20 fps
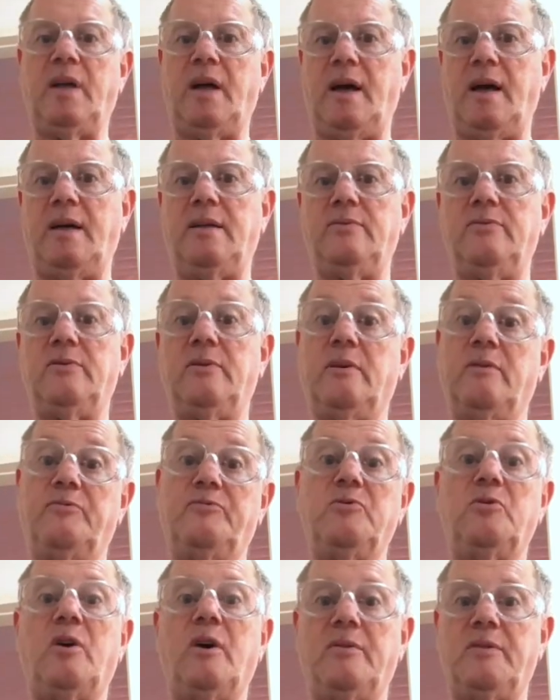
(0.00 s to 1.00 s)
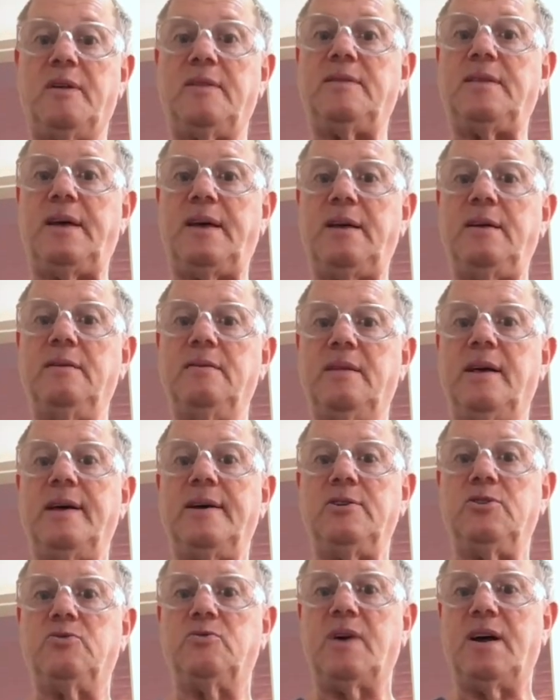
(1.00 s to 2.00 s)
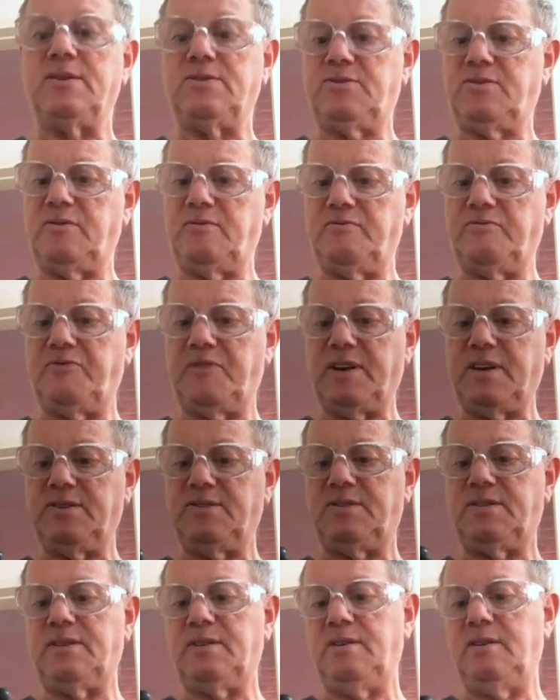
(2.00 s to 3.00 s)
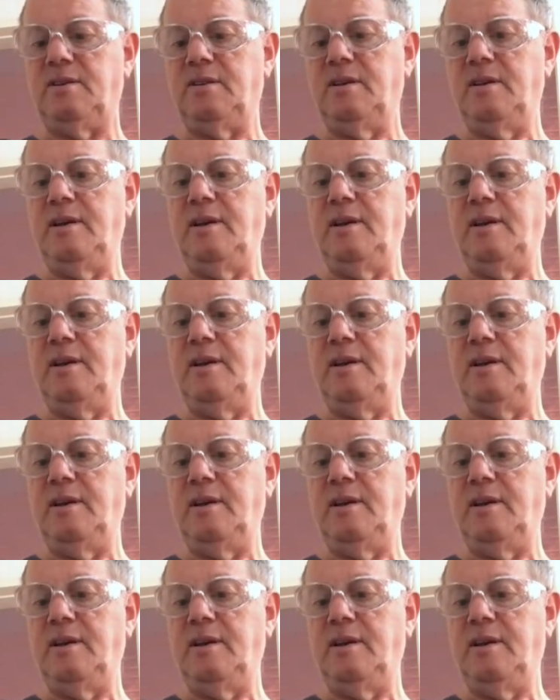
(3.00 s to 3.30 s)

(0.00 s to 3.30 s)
and a flaw that they addressed and fixed in